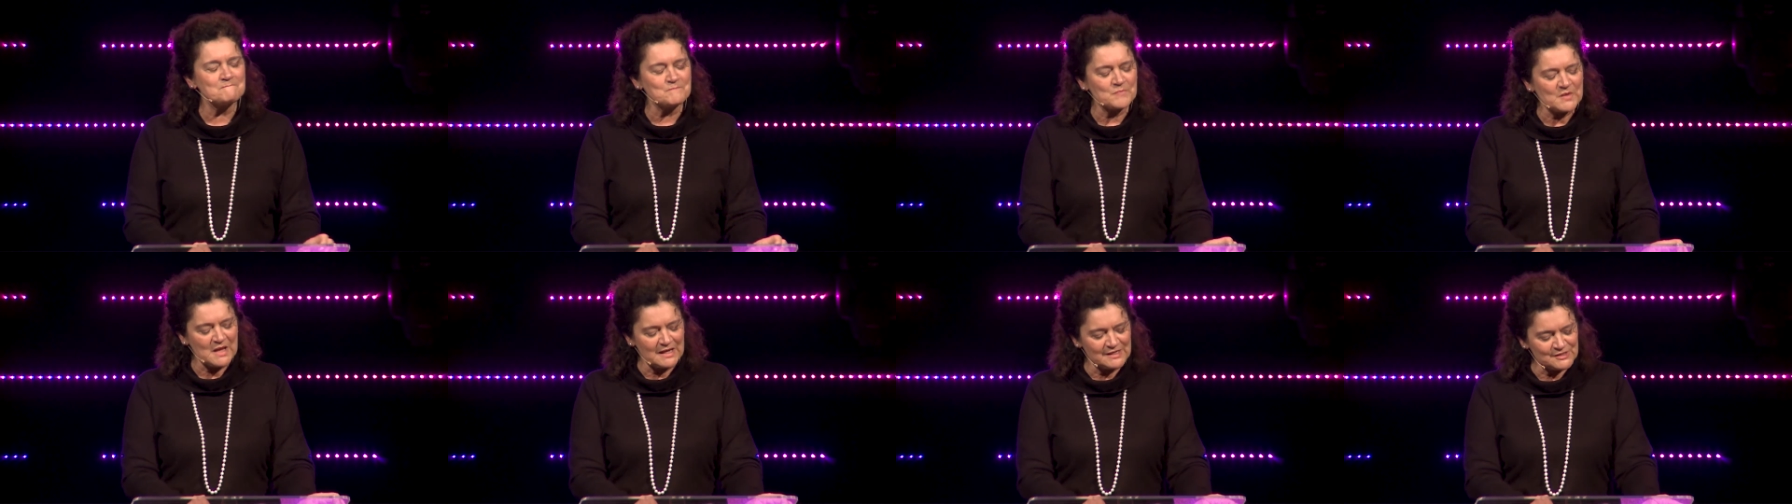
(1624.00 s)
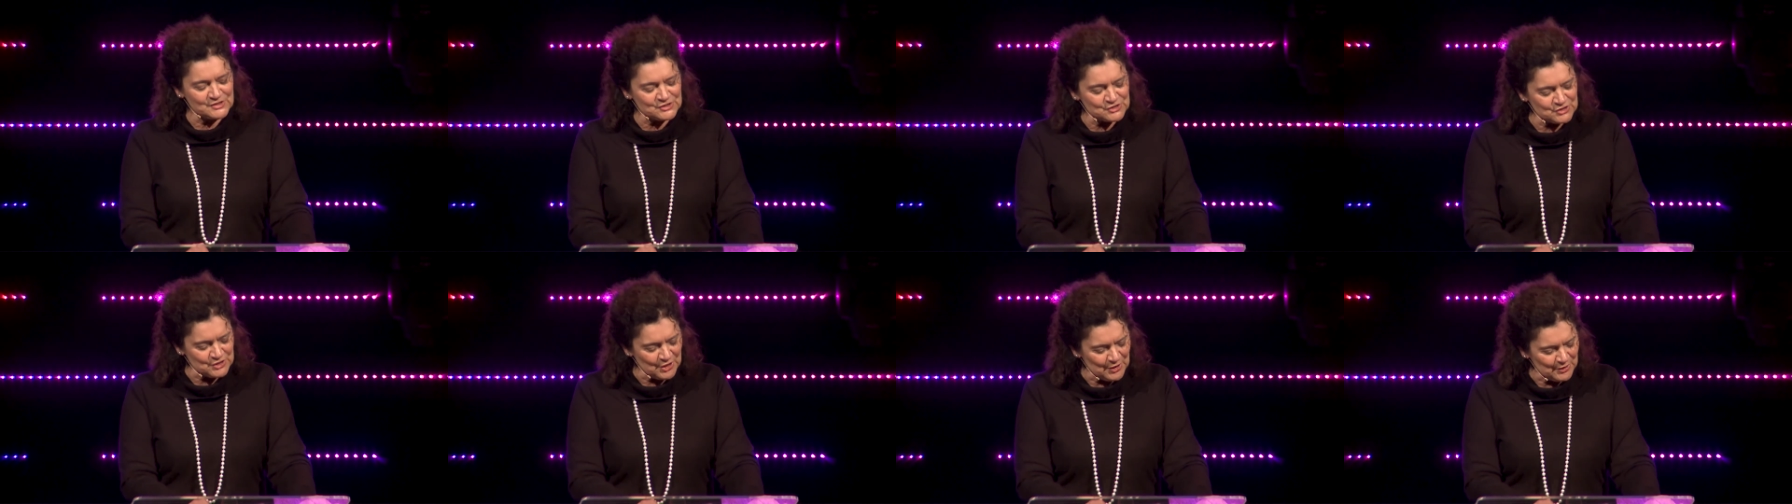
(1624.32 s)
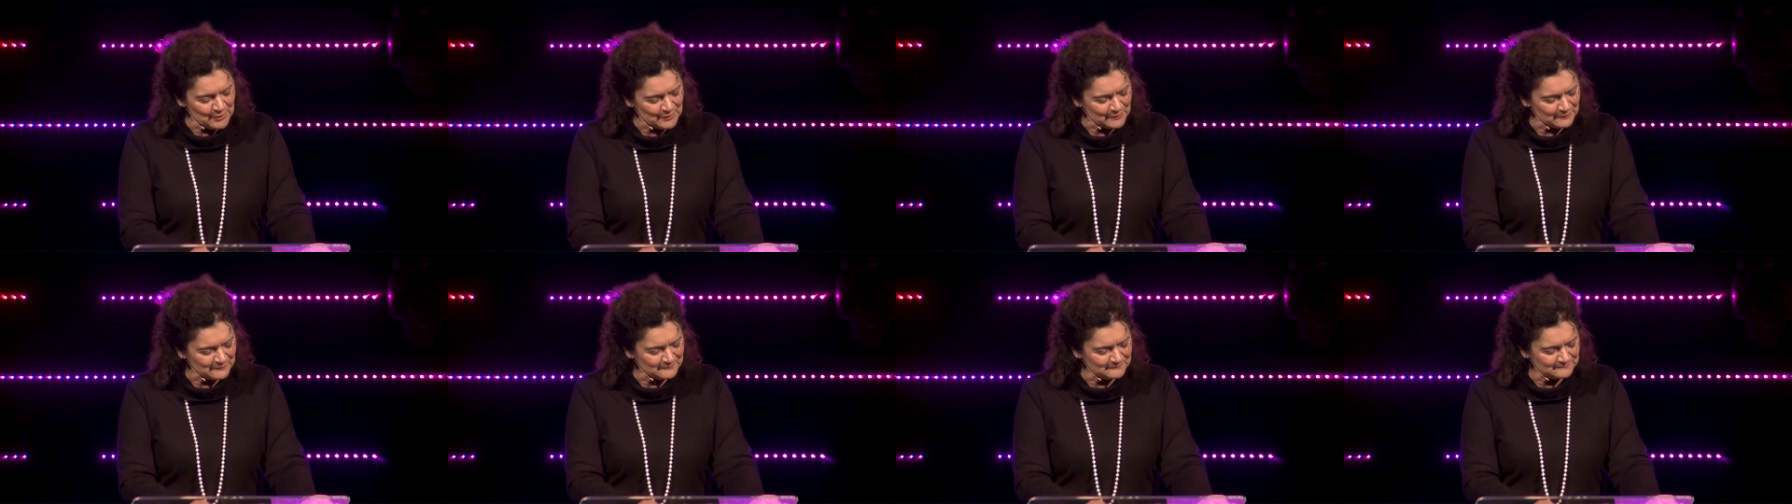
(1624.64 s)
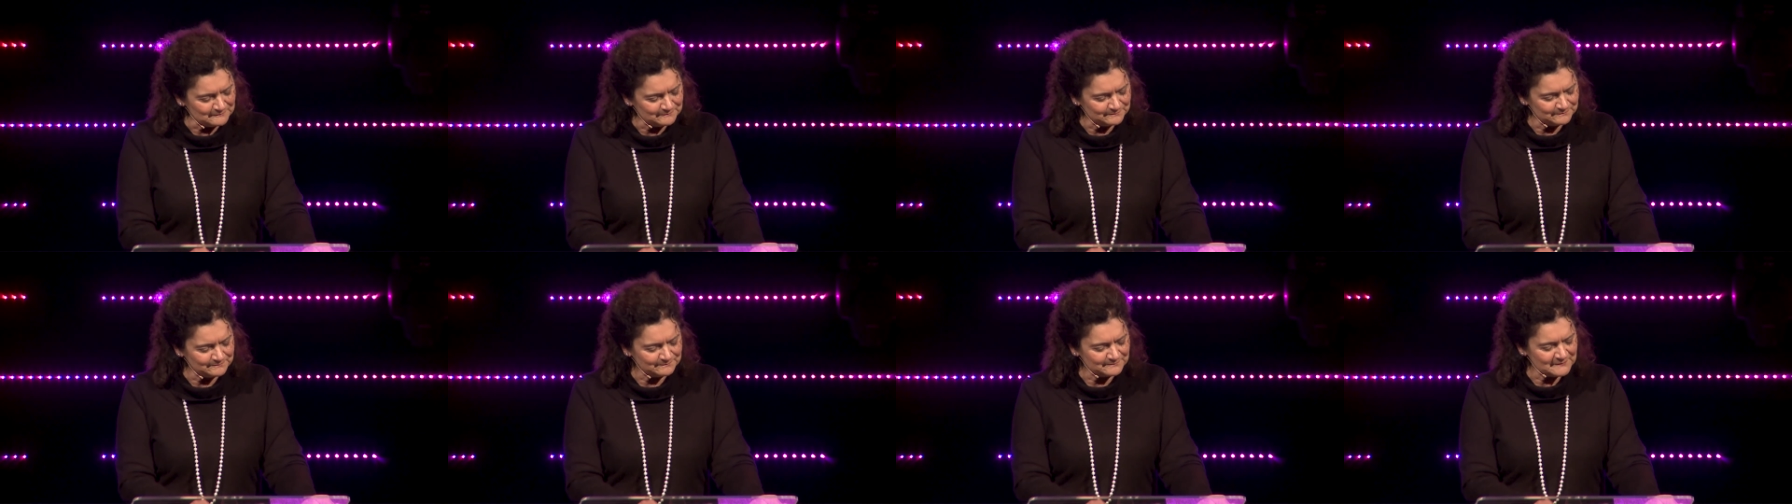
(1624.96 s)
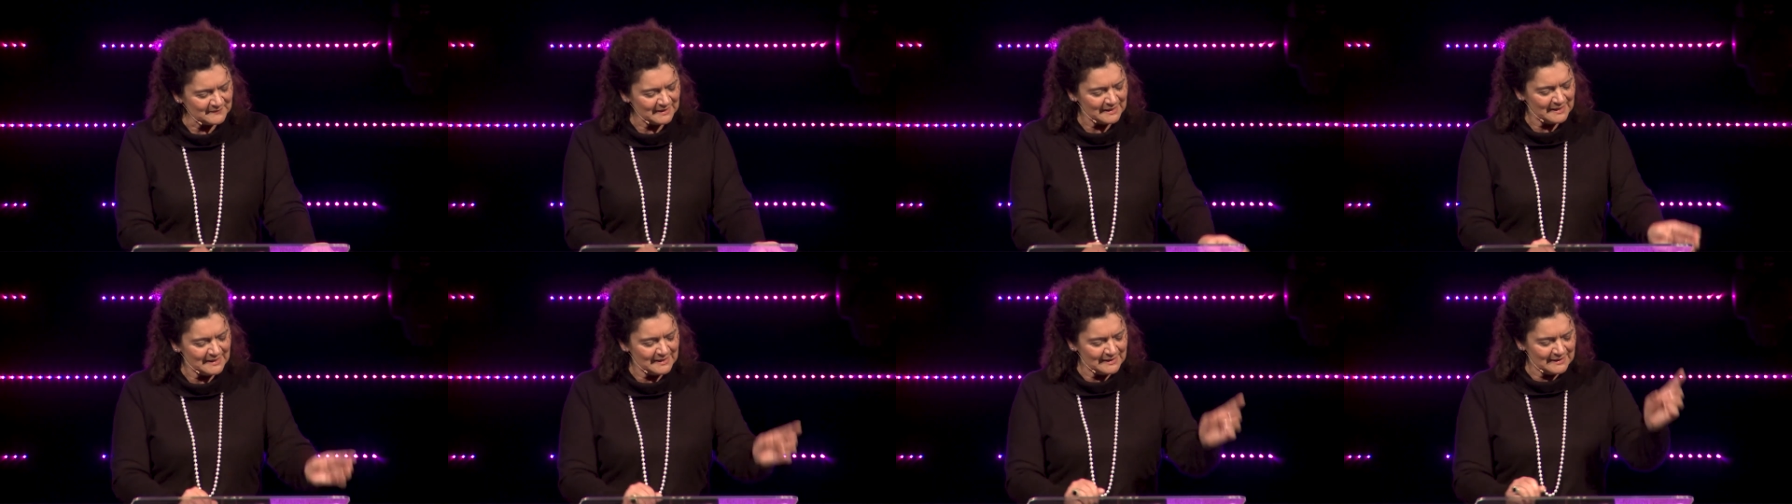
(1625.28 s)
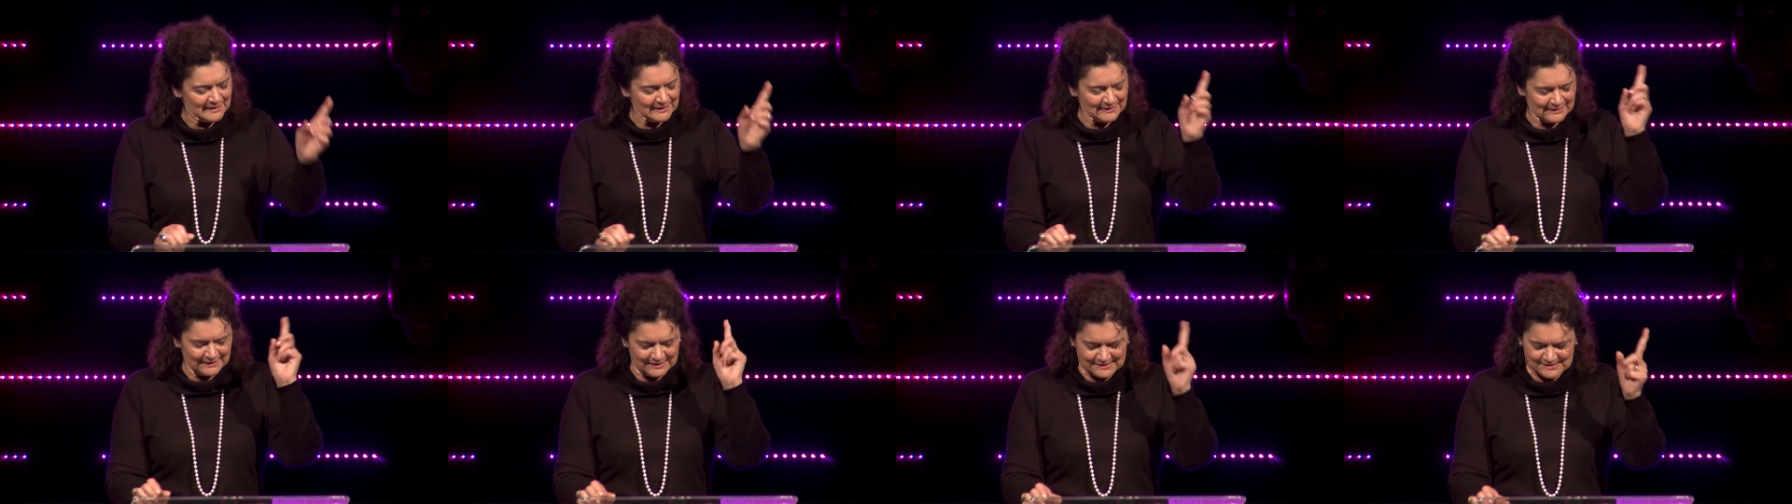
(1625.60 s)
So,
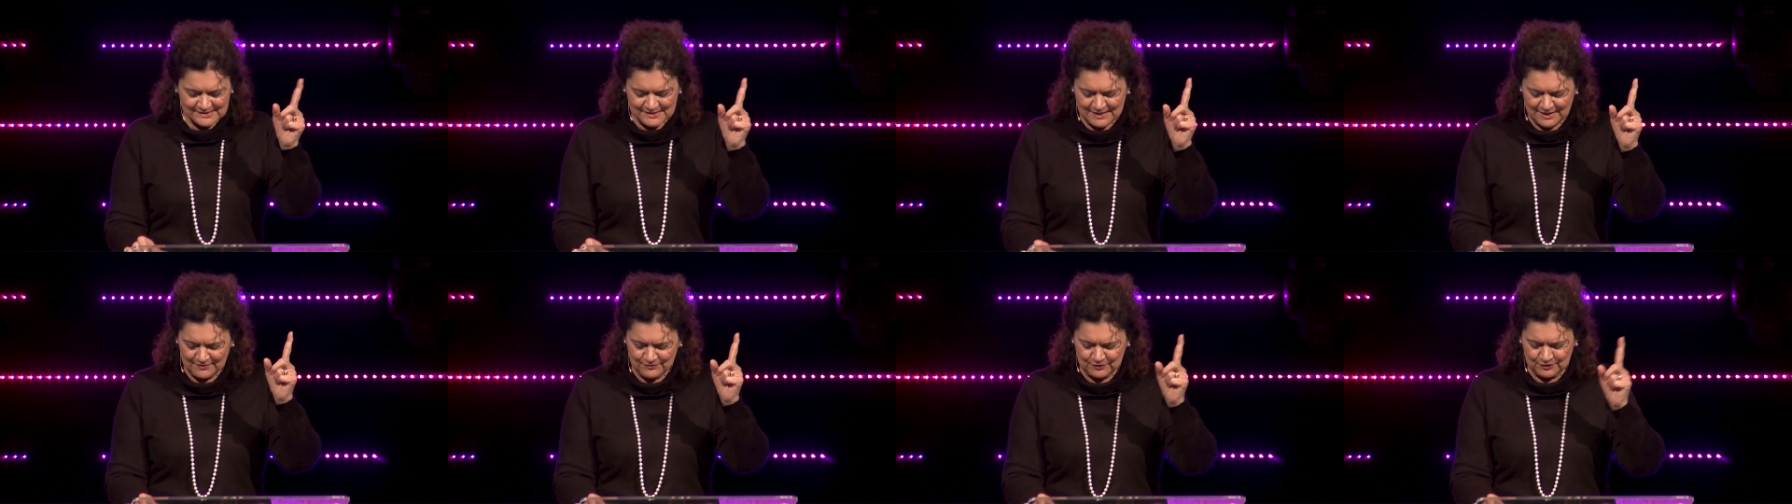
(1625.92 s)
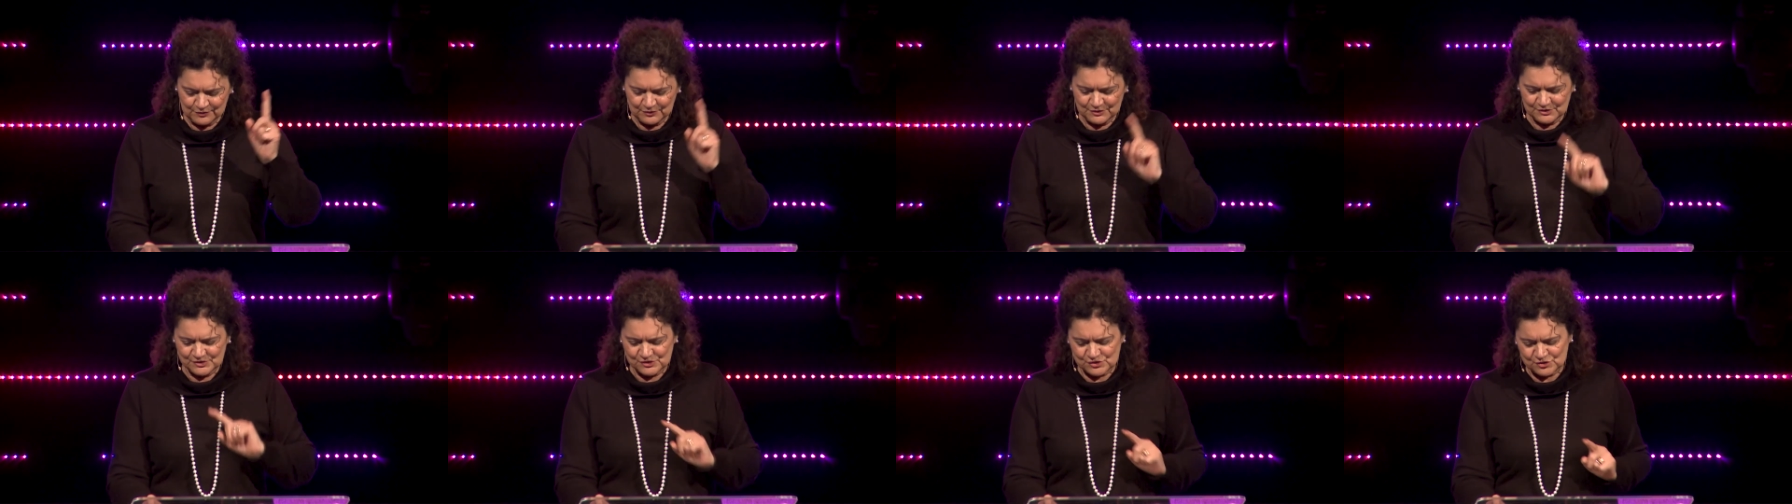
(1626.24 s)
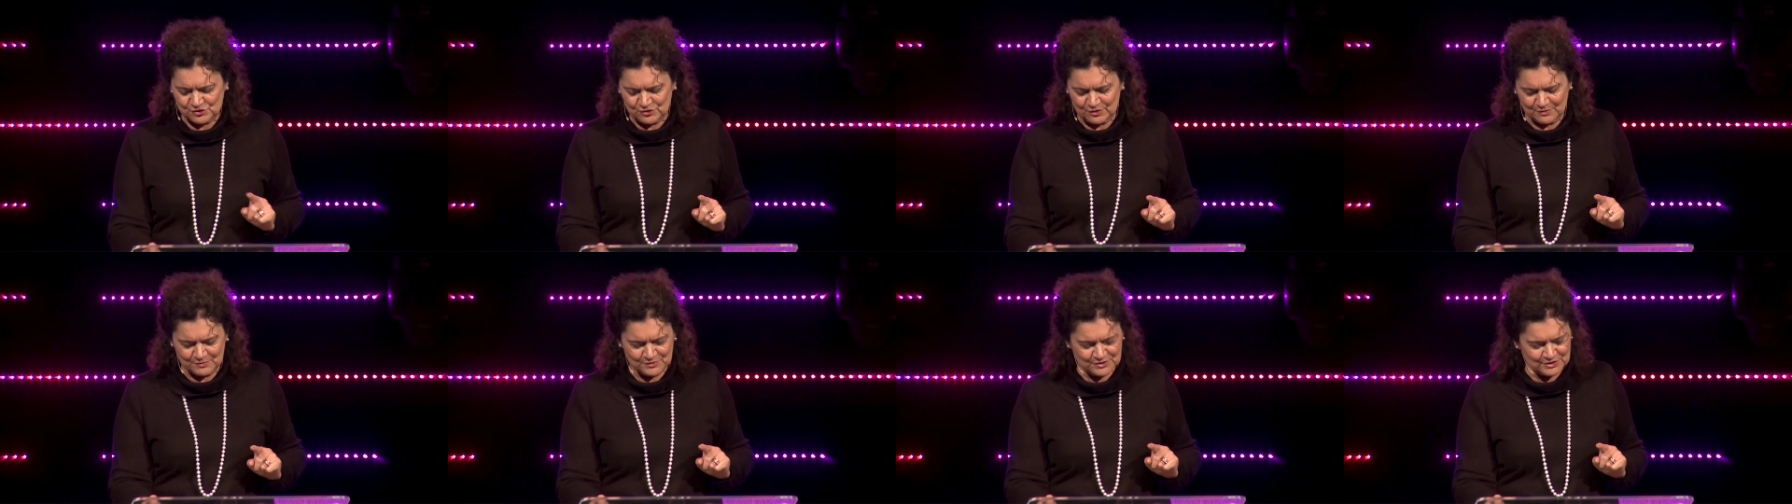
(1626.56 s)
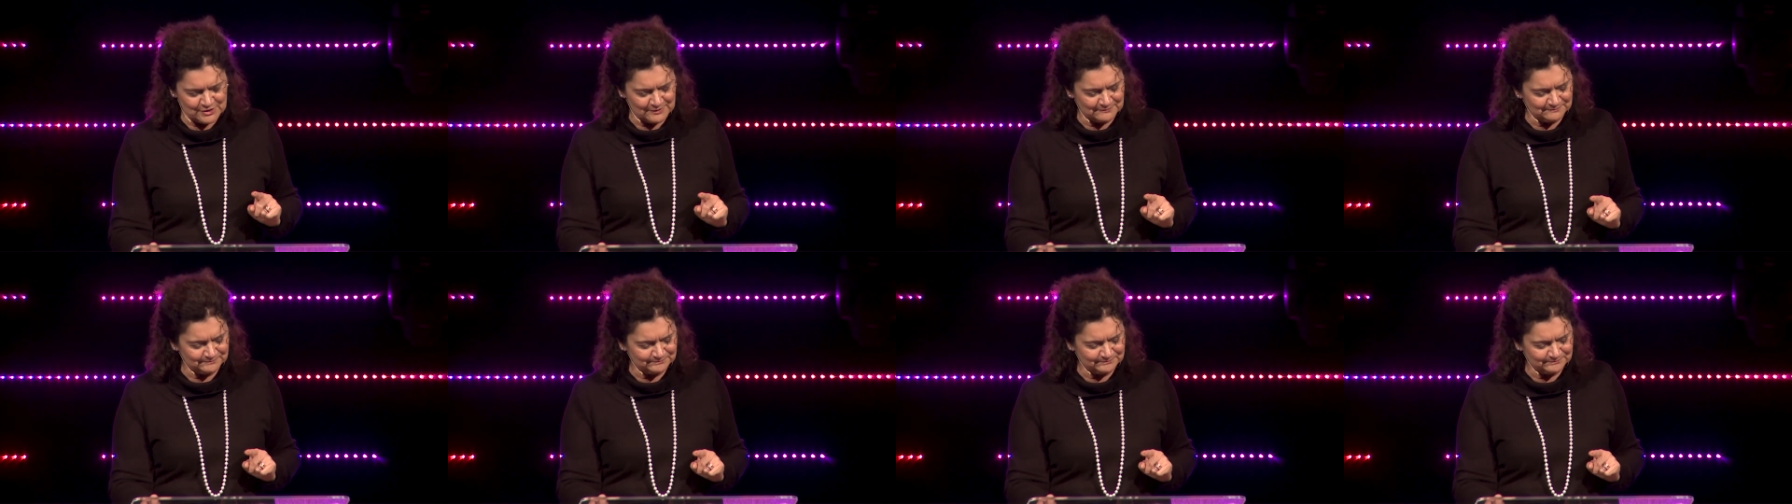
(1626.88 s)
let's have a look at scripture.